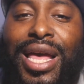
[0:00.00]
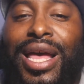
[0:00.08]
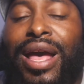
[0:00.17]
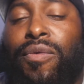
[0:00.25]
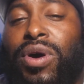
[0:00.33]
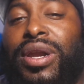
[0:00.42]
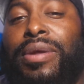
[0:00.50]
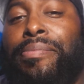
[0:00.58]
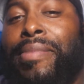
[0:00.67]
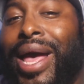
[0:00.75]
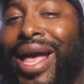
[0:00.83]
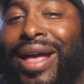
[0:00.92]
And one of the
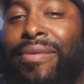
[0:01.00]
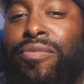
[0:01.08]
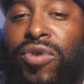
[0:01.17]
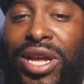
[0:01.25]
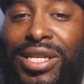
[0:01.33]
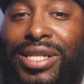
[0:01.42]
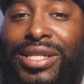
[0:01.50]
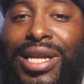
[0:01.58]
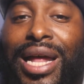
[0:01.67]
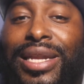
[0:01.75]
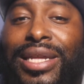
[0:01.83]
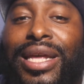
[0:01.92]
main reasons
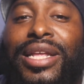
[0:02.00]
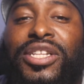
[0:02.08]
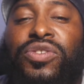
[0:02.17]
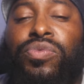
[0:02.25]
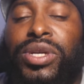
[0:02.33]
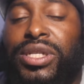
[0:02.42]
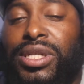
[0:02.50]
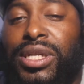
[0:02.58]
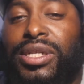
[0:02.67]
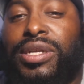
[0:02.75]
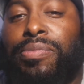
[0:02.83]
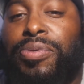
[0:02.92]
I didn't switch to
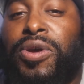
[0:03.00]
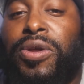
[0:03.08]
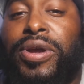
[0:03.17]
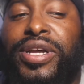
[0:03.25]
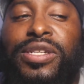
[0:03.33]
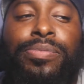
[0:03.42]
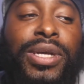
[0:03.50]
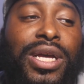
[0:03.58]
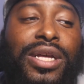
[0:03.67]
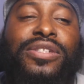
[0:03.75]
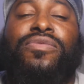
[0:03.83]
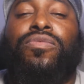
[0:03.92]
this computer is
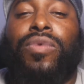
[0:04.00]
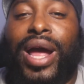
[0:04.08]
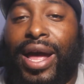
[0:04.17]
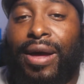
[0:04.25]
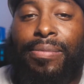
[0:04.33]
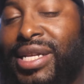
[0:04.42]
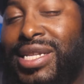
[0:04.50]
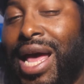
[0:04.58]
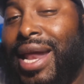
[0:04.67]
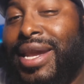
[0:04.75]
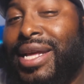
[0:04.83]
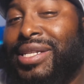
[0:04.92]
because of RAM. It's
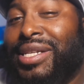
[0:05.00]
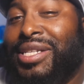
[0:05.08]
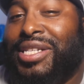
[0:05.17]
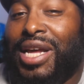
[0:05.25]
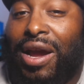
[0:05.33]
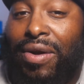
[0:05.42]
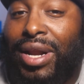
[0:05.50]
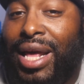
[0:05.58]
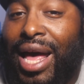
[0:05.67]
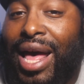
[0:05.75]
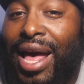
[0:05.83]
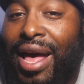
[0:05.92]
not necessary to
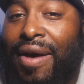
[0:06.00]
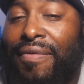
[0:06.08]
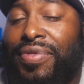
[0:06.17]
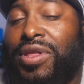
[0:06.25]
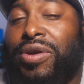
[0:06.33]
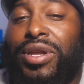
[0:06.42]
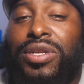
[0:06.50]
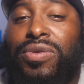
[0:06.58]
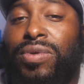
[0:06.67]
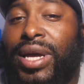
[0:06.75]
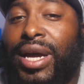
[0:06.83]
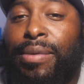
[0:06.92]
have
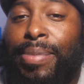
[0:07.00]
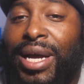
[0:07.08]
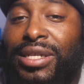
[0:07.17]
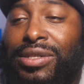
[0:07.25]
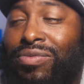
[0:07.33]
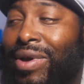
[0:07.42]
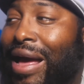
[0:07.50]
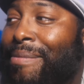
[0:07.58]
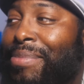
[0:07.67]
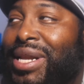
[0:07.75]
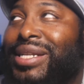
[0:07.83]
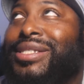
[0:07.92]
32 gigabytes of RAM,
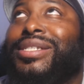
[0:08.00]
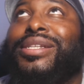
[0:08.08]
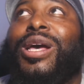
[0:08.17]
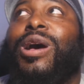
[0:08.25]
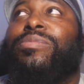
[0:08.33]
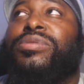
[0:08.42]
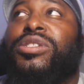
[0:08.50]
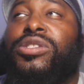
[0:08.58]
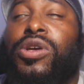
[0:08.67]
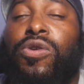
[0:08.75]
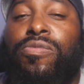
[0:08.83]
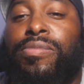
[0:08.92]
but it just helps
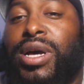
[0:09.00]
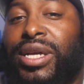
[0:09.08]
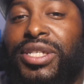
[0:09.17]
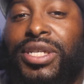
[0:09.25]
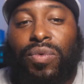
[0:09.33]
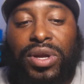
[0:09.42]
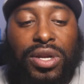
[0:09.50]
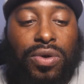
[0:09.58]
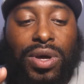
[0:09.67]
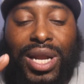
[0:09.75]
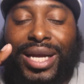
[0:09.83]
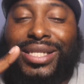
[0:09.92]
so much when you're
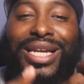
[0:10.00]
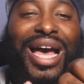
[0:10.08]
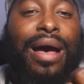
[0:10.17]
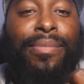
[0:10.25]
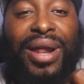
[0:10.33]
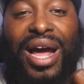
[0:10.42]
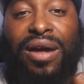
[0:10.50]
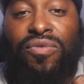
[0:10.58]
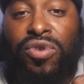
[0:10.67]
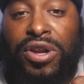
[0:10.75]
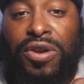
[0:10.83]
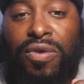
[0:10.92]
doing like timeline
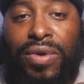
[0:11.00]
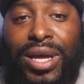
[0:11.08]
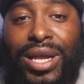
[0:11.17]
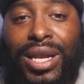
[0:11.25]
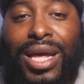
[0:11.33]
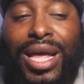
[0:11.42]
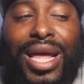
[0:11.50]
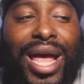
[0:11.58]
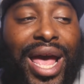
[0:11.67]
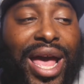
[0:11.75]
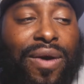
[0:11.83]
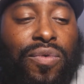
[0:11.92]
rendering
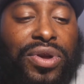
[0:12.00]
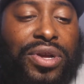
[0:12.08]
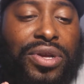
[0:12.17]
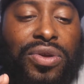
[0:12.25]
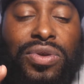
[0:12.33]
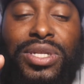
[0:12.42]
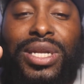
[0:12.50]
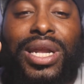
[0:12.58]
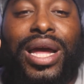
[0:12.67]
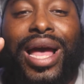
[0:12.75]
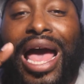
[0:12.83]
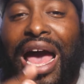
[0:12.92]
and when you're using
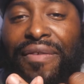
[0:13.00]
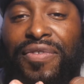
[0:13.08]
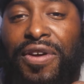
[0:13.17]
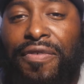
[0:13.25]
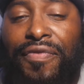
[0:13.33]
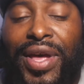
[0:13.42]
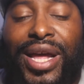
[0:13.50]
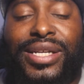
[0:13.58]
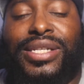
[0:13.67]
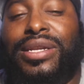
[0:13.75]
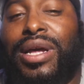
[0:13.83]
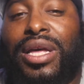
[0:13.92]
like After
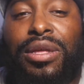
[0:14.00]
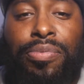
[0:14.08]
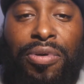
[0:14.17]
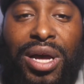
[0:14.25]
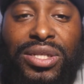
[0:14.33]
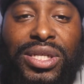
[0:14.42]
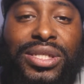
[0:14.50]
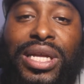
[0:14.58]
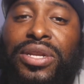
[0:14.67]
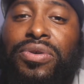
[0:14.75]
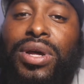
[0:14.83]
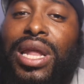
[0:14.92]
Effects and other projects. I
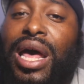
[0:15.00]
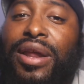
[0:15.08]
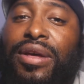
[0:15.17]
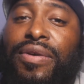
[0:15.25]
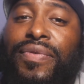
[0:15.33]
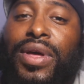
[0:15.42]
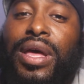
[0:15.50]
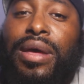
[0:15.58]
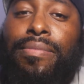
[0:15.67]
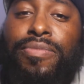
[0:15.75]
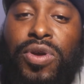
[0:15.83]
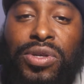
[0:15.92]
do a lot of
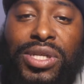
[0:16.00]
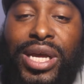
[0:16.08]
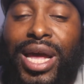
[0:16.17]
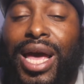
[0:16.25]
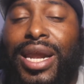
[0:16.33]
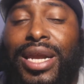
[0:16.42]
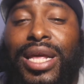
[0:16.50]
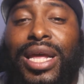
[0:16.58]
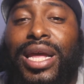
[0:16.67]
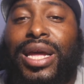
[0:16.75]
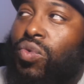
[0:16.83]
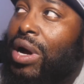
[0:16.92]
music
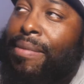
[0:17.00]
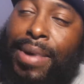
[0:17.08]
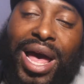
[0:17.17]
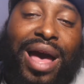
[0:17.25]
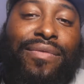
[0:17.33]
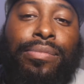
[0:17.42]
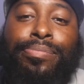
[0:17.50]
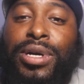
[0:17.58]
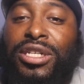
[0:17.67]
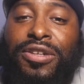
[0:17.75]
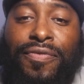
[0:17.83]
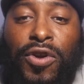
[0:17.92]
editing where I might have a
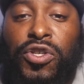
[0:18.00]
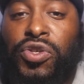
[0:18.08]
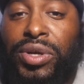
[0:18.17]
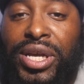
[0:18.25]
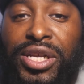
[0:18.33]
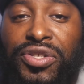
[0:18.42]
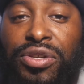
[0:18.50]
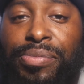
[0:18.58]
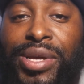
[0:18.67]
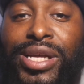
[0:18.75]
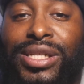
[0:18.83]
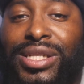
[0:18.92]
bunch of virtual
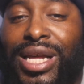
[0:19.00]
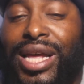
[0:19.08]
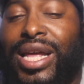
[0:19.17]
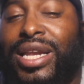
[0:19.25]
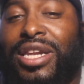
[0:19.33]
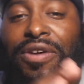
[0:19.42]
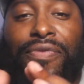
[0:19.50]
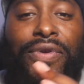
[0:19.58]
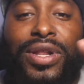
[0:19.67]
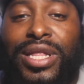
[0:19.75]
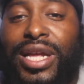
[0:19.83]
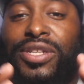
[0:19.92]
instruments and
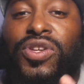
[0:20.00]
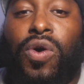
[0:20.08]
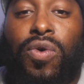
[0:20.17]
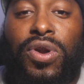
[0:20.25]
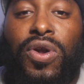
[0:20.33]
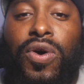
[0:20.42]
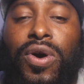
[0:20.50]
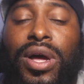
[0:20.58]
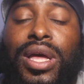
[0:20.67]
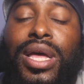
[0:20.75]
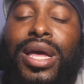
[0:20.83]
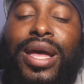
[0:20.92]
different things going
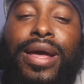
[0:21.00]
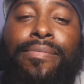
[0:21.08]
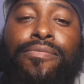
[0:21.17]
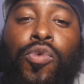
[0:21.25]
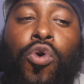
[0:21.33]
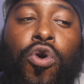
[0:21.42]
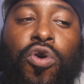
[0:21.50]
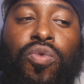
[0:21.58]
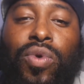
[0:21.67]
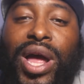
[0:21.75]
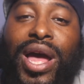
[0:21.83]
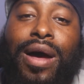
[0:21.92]
on, and more
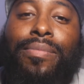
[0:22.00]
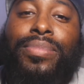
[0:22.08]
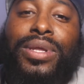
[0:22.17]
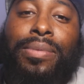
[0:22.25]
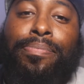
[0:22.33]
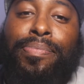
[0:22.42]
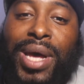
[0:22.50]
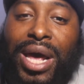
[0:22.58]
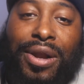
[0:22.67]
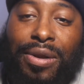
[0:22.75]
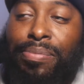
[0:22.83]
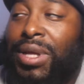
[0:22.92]
RAM, the
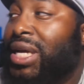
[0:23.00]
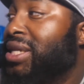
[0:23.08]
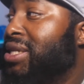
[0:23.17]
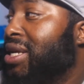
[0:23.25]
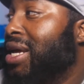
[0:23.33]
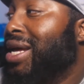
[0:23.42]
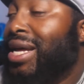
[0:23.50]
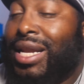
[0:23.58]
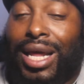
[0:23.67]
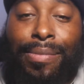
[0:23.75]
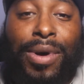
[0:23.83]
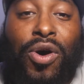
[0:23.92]
better. Plus,
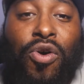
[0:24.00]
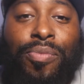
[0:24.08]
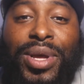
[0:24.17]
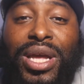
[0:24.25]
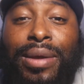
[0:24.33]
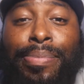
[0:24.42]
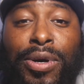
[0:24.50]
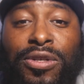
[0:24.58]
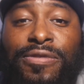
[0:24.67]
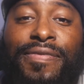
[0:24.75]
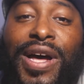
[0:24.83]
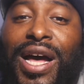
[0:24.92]
like my homie
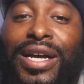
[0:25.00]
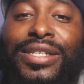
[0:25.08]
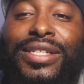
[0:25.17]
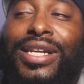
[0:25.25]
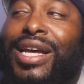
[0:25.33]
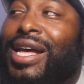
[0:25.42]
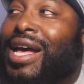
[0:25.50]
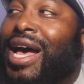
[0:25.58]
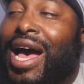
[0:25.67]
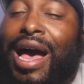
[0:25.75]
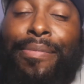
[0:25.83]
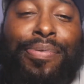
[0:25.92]
Epos Vox,
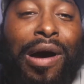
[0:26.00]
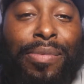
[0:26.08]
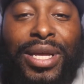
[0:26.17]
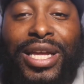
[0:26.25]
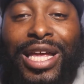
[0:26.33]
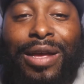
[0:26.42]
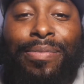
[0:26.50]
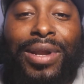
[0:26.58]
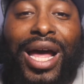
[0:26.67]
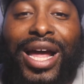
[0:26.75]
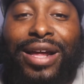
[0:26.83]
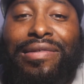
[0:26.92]
I probably keep
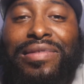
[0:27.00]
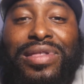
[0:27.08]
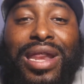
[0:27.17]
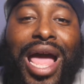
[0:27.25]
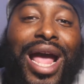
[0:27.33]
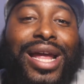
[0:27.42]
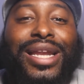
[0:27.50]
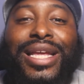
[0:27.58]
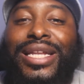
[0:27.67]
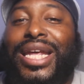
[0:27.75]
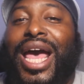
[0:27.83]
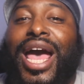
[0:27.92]
like
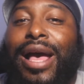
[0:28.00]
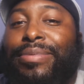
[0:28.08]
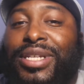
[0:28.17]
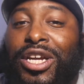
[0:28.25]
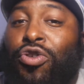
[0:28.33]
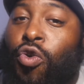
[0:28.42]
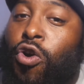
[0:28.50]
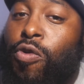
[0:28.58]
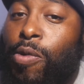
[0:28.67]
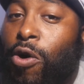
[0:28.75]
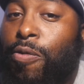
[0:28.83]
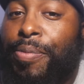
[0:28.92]
90 tabs in
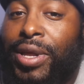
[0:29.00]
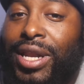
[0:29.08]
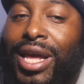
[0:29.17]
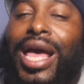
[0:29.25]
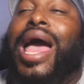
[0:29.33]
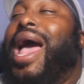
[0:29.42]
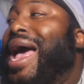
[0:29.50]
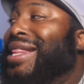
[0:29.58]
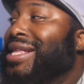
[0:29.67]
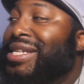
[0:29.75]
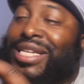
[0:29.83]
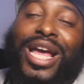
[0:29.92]
Chrome open
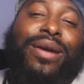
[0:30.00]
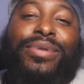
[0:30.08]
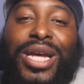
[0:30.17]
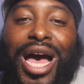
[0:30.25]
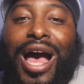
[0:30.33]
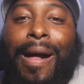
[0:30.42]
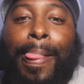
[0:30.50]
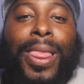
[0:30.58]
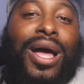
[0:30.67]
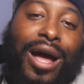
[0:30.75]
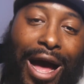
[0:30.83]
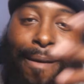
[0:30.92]
at the same time
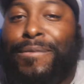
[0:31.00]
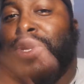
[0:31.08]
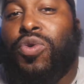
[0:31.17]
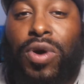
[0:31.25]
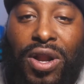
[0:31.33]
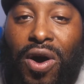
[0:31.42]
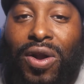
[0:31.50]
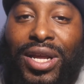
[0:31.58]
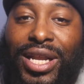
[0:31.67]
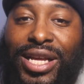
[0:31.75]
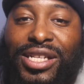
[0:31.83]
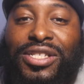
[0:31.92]
I'm doing all
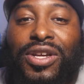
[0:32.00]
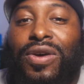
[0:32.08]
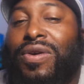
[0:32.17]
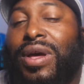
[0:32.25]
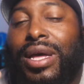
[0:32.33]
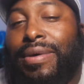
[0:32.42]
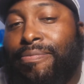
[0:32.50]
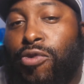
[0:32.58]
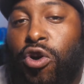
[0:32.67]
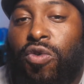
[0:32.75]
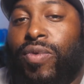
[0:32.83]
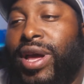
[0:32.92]
of this. So
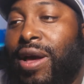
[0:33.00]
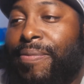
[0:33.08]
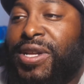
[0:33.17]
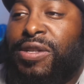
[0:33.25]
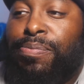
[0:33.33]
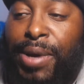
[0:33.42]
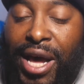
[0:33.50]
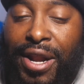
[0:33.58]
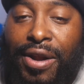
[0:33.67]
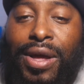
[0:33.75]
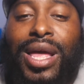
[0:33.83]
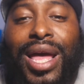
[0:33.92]
more RAM is better.